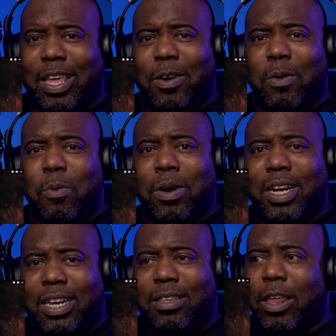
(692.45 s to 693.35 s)
they don't
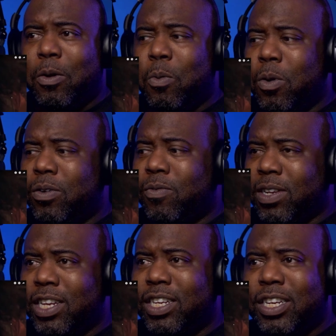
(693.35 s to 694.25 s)
want religion